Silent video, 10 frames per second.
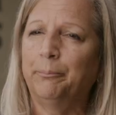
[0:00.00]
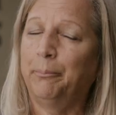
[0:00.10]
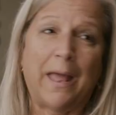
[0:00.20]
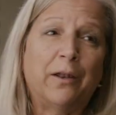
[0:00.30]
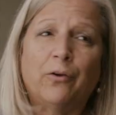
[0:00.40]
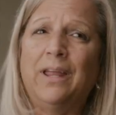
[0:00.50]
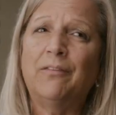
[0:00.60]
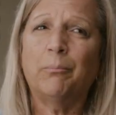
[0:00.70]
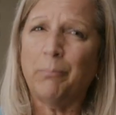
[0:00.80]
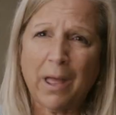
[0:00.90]
better,
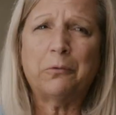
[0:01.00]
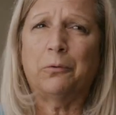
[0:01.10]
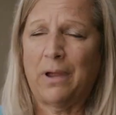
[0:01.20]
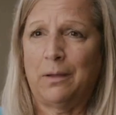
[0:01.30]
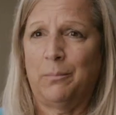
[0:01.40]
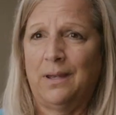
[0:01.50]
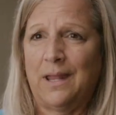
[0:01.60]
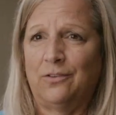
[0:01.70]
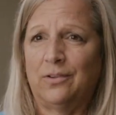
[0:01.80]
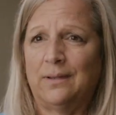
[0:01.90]
even better
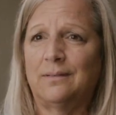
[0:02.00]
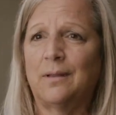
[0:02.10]
recommendations